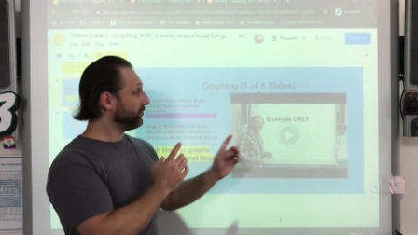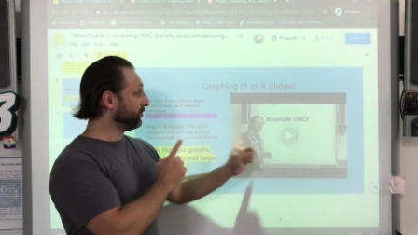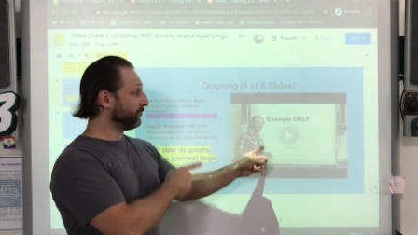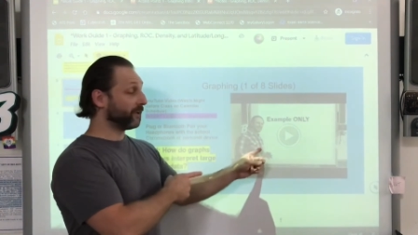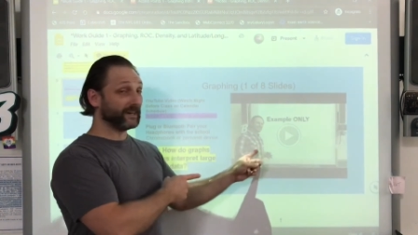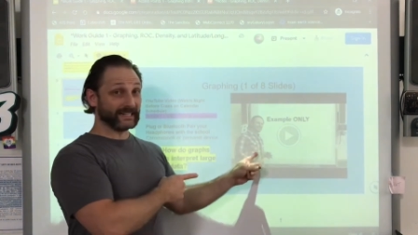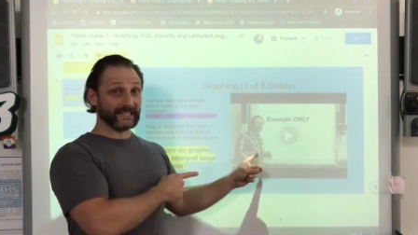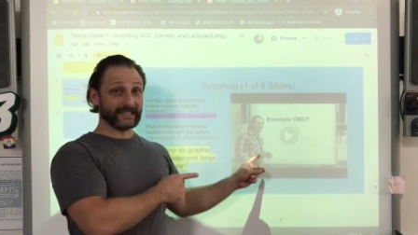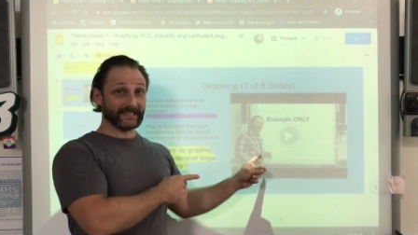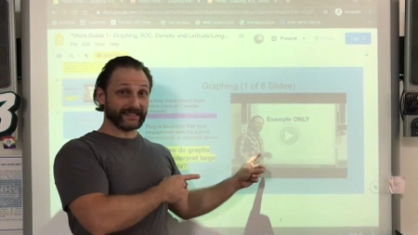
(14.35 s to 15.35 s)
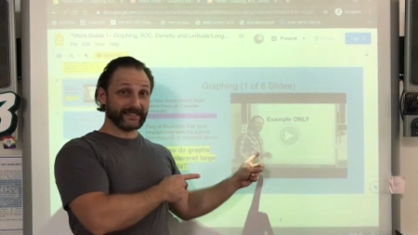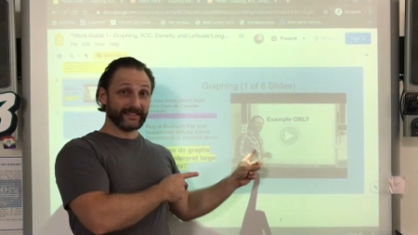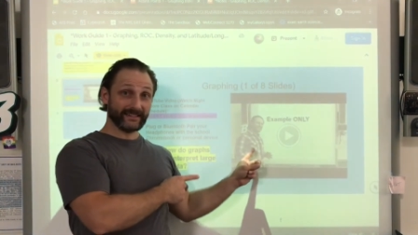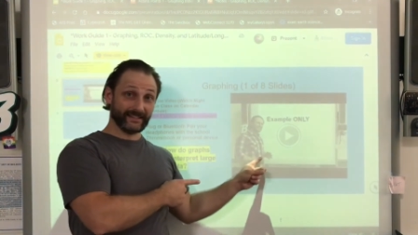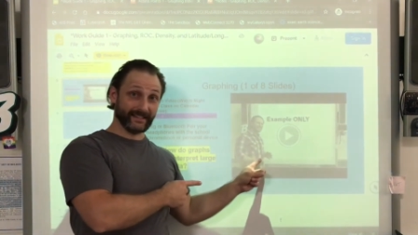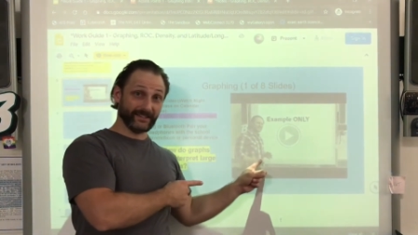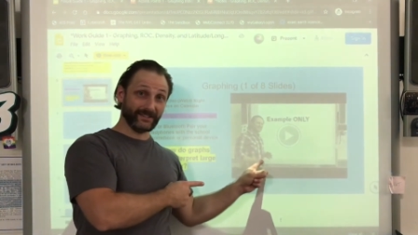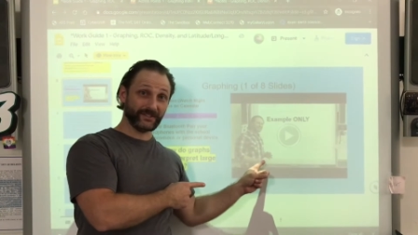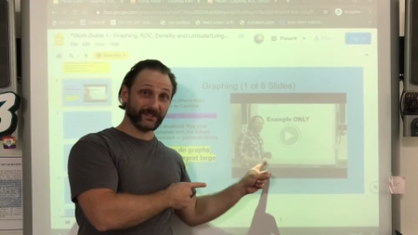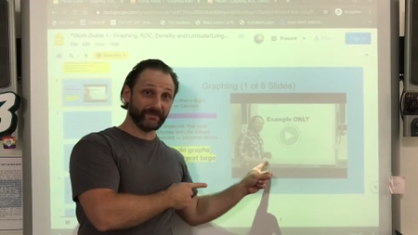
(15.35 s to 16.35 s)
you've already clicked
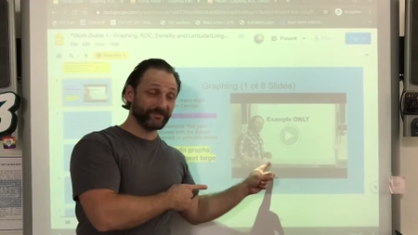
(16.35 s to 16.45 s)
this.